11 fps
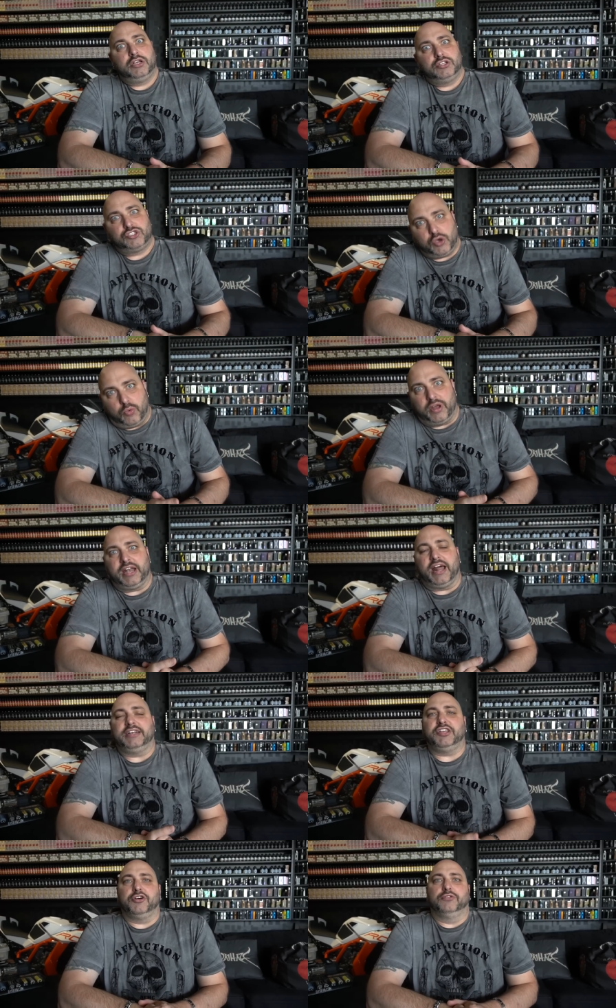So what did I
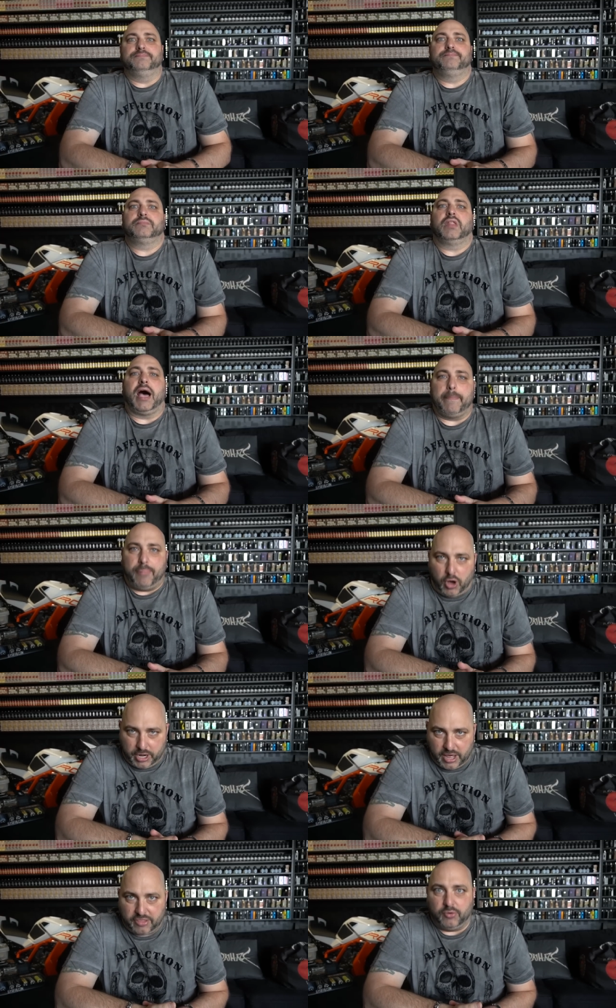do? I bought
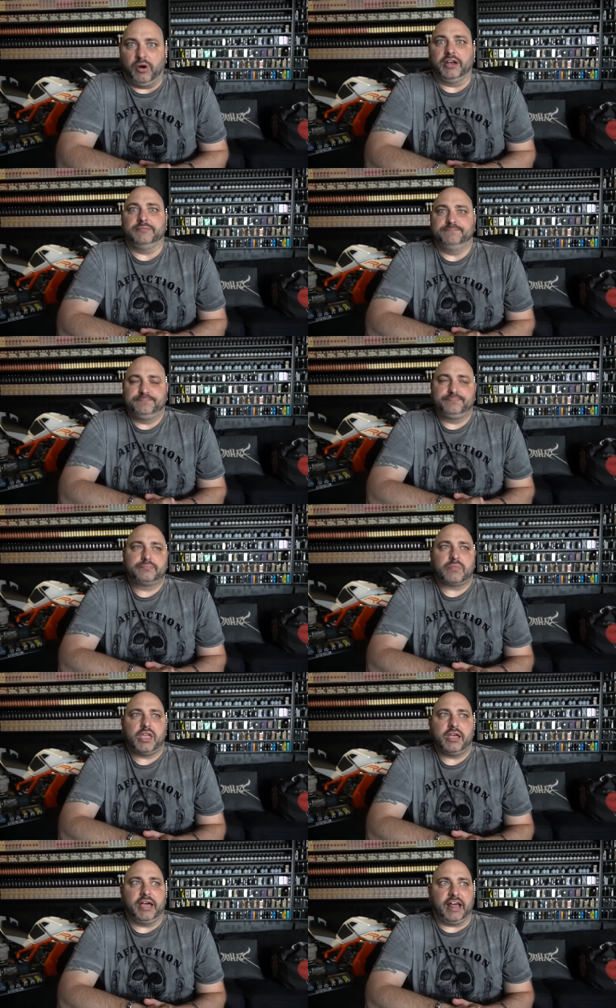another one.
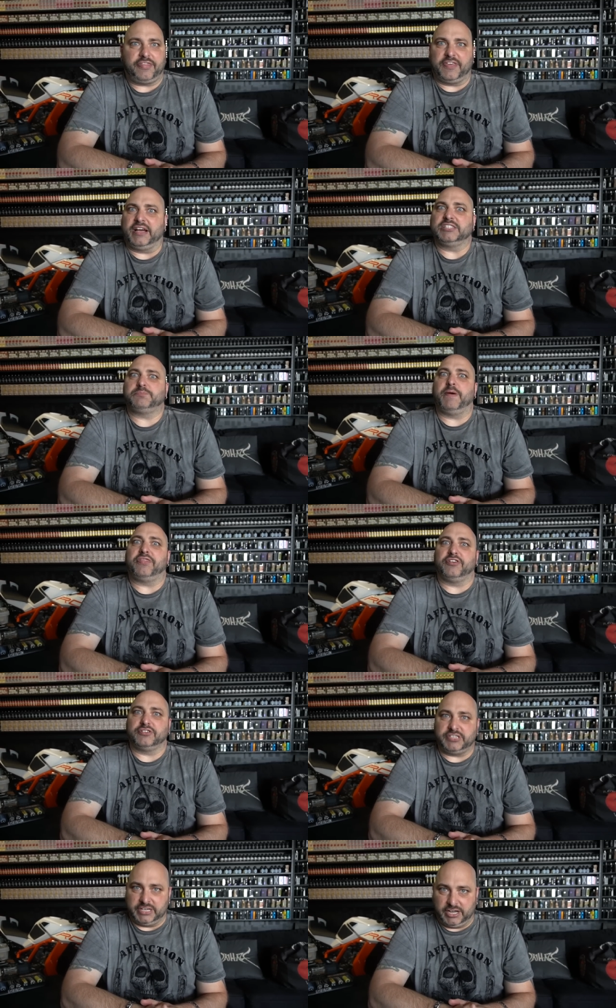And I think I spent
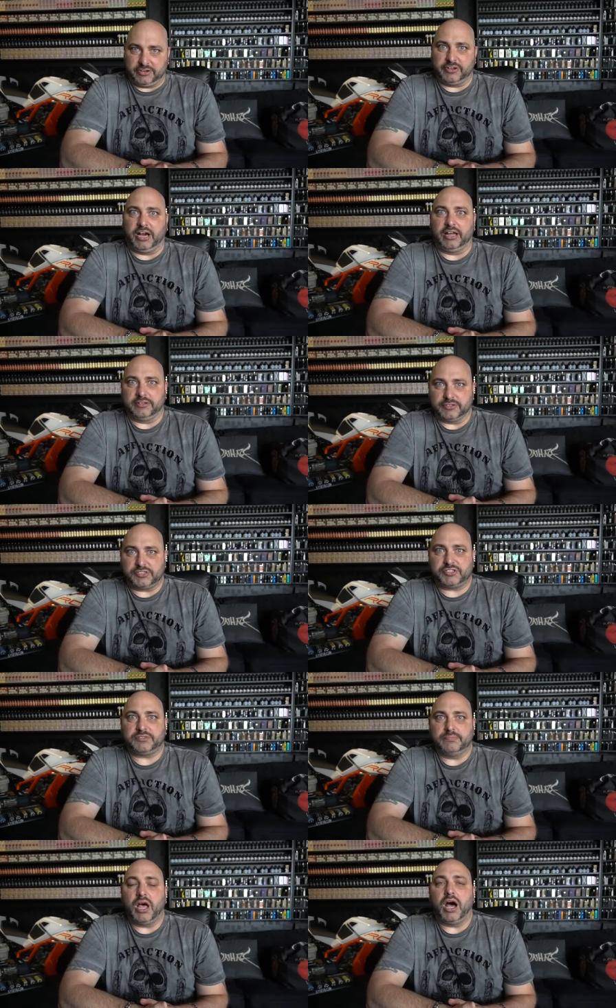
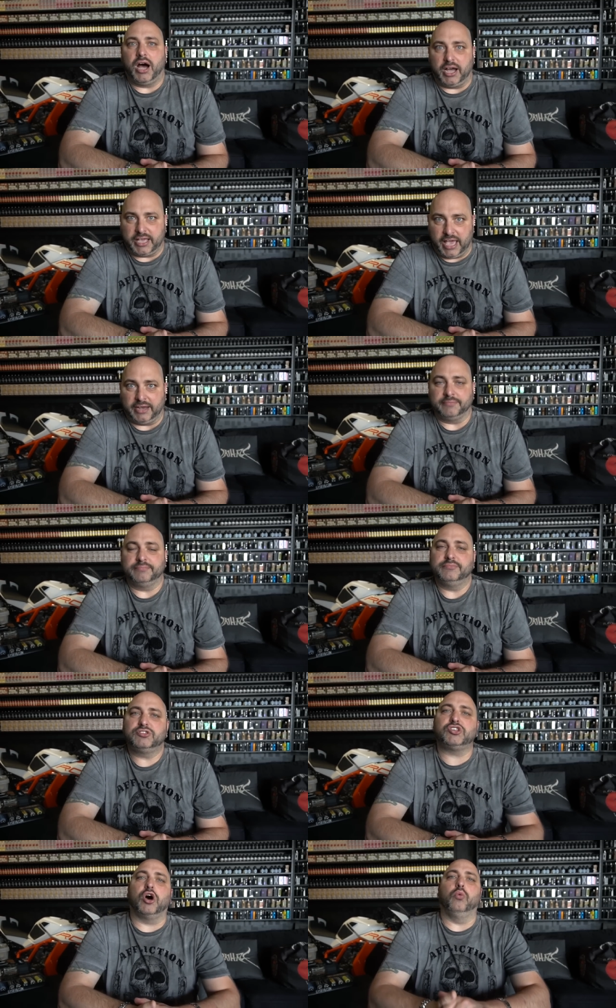$1,300. Again,
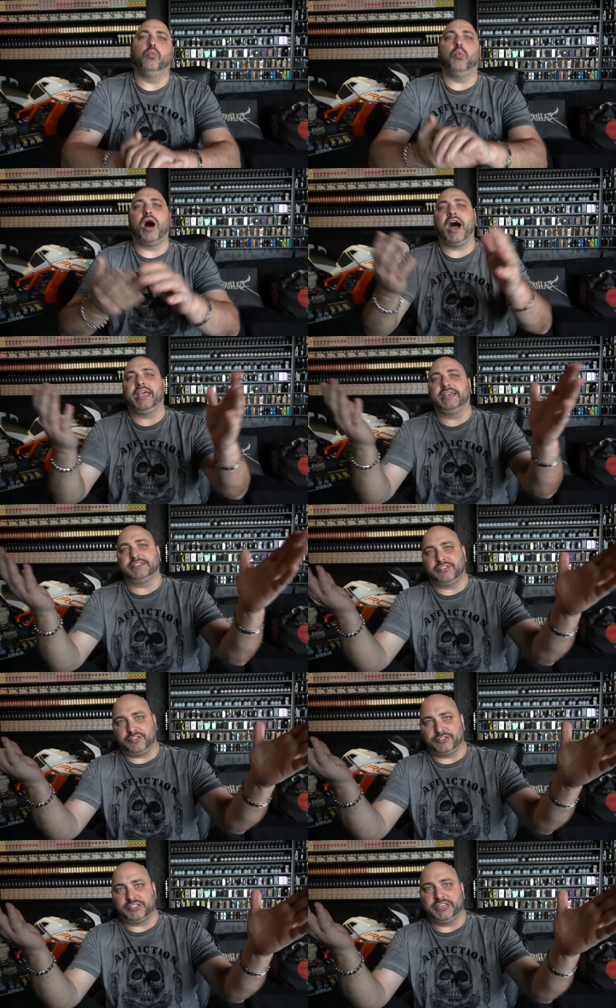so why is it
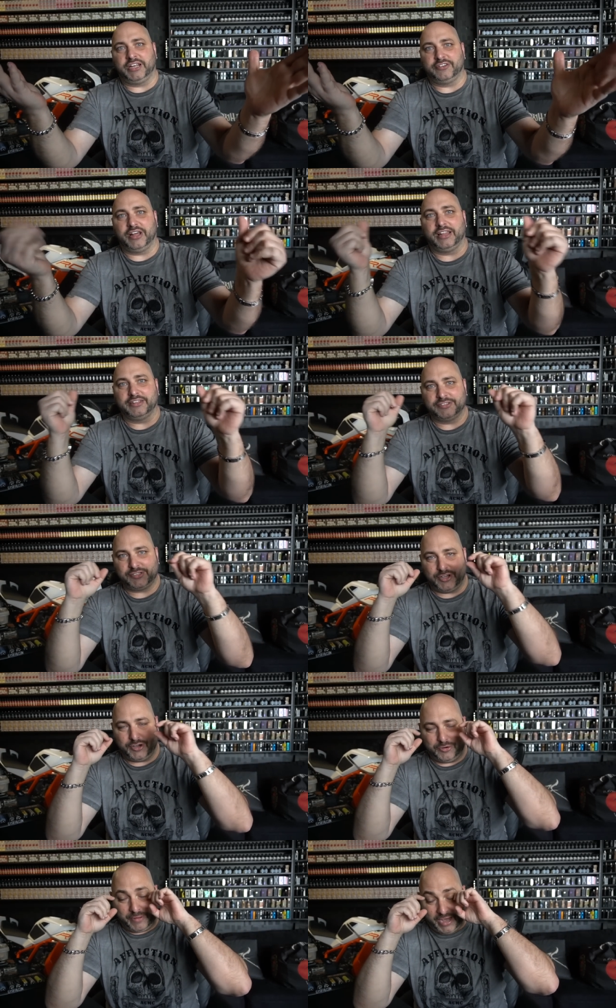thirteen hundred dollars?
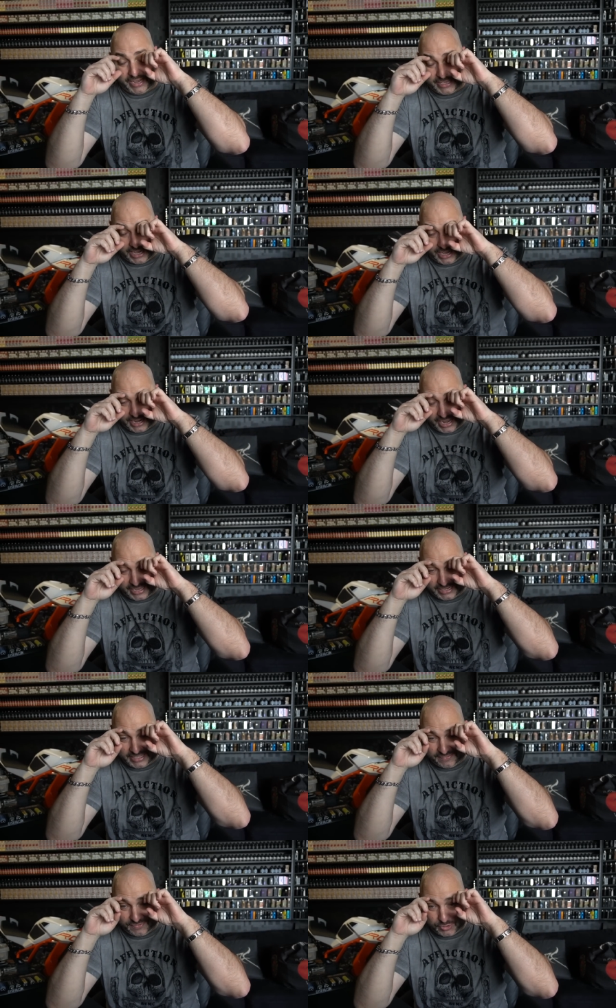Oh my God! I could
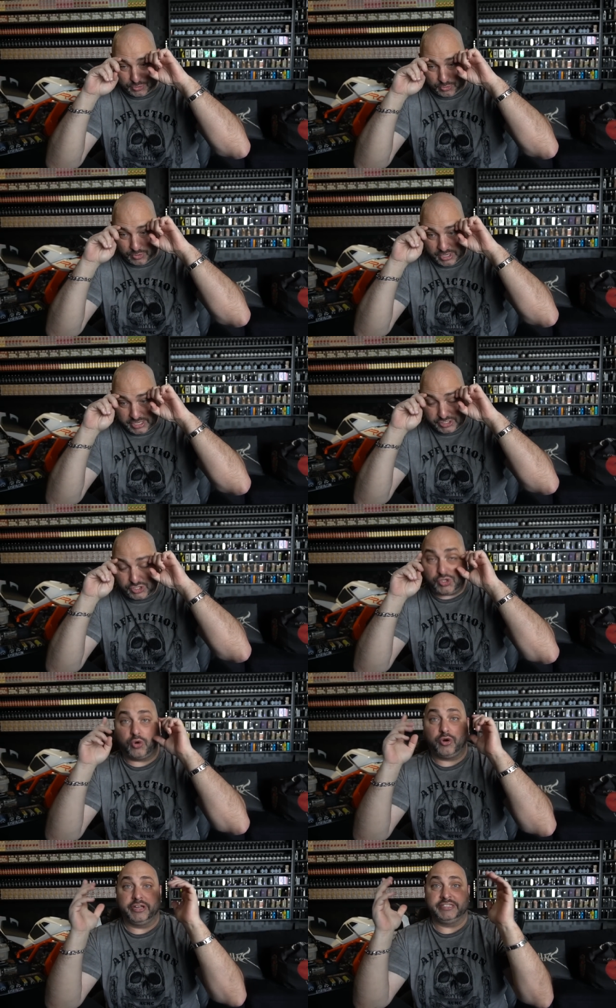give you
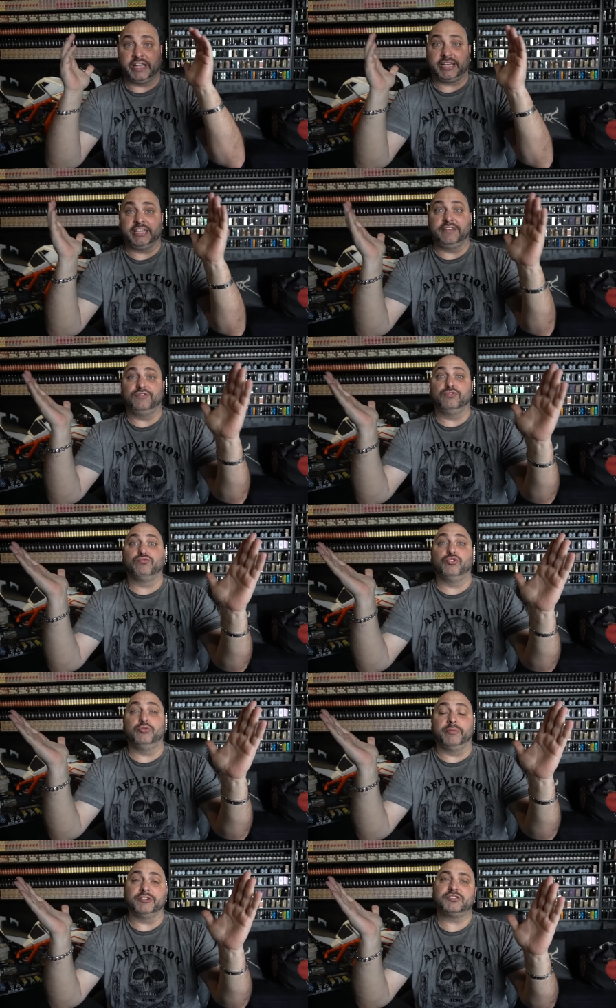stories. I could give you
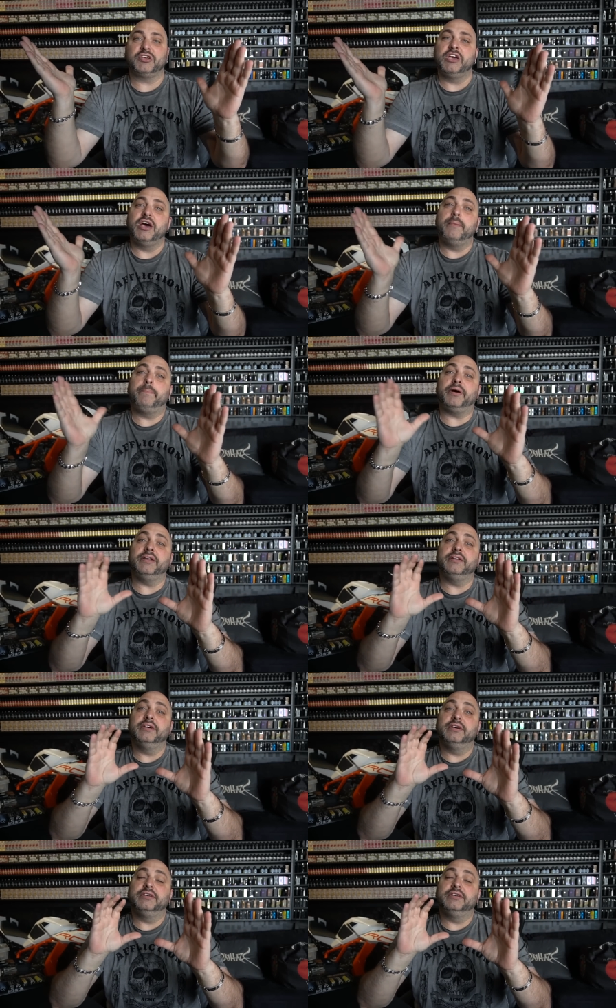rumors, but